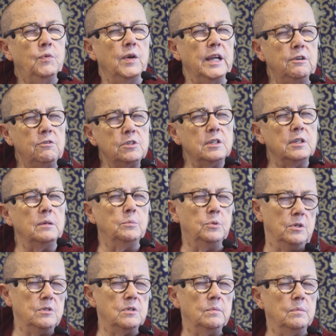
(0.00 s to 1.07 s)
If we're interested in
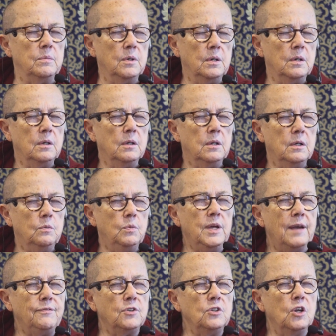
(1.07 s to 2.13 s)
Buddhism,
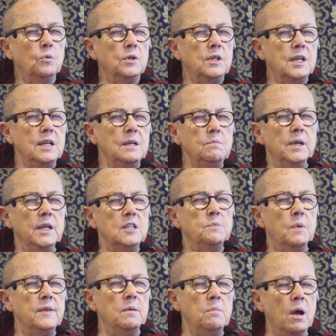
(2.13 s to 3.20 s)
we have to know what he means
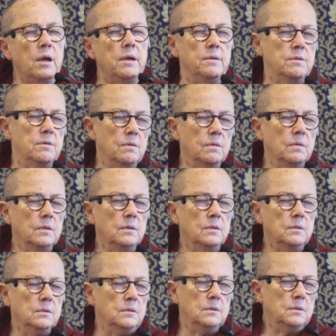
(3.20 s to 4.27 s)
by the mind
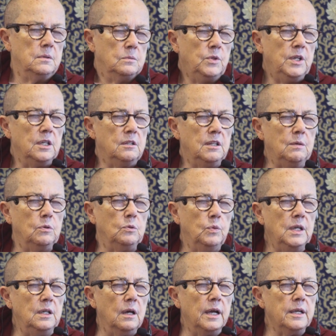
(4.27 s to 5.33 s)
we can think what
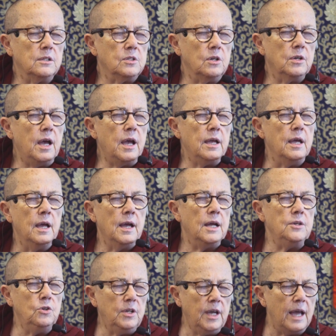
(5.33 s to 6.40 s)
we like, it's okay.
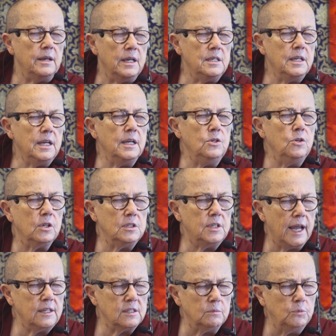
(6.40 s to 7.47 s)
And you can indeed, you can
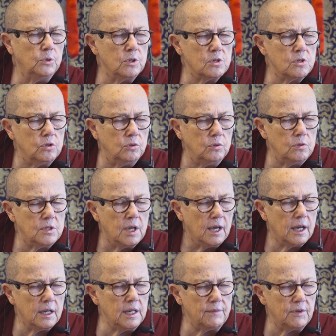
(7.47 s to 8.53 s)
take some Buddha's tools
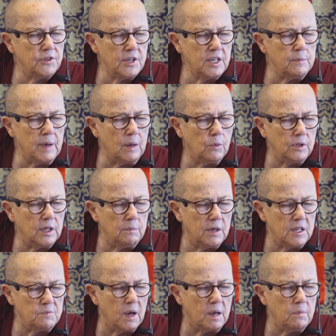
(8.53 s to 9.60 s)
and never think about what he
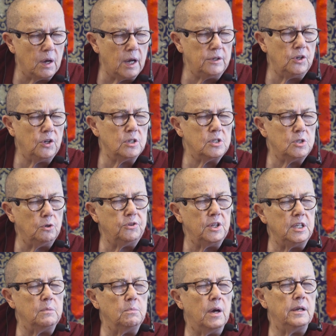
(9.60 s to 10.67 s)
means by mind, you can still
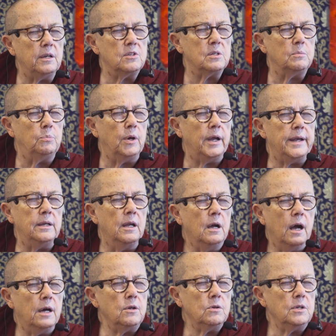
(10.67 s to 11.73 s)
think your mind is the brain.
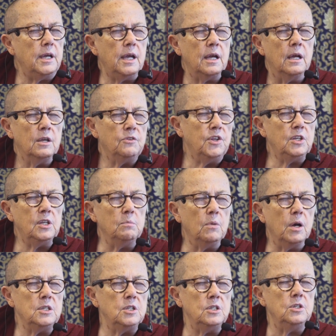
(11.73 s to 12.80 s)
I don't care. Think your
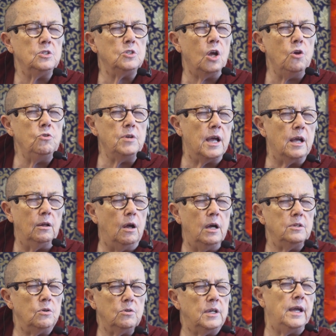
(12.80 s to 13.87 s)
mind's in your toenail,
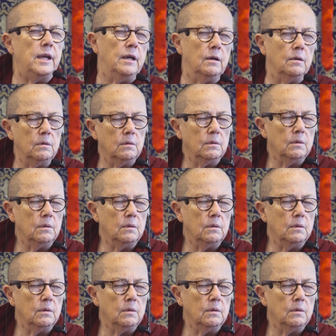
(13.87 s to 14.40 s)
I don't care.